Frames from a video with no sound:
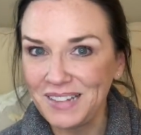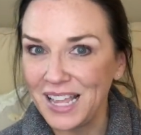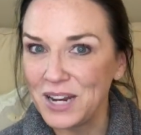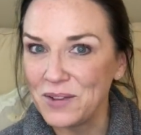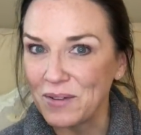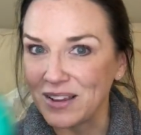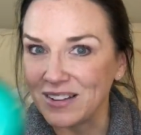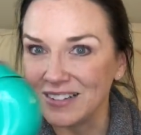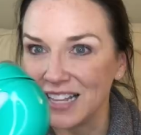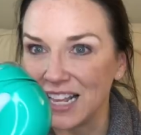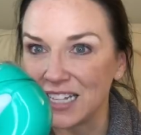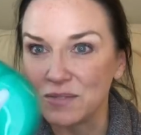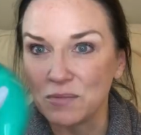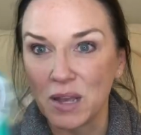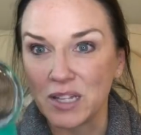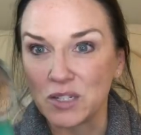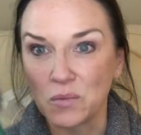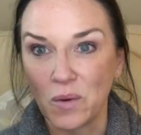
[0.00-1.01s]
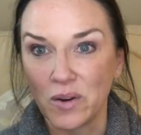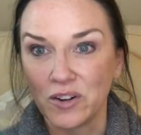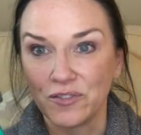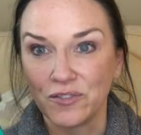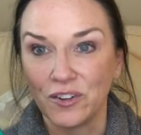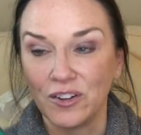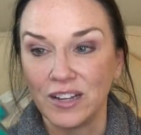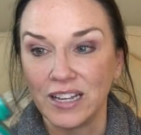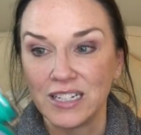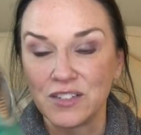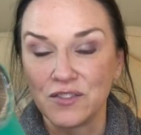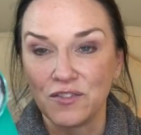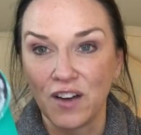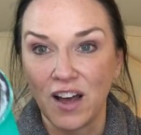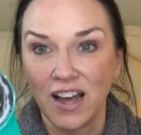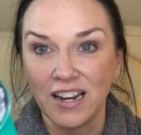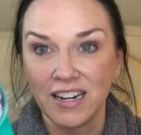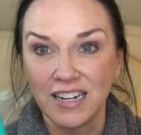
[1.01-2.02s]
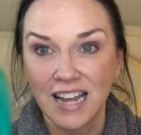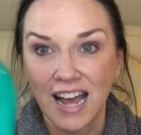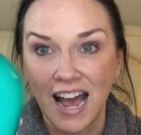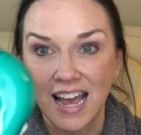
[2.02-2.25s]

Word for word: anyway, it's it's wonderful. It's fun.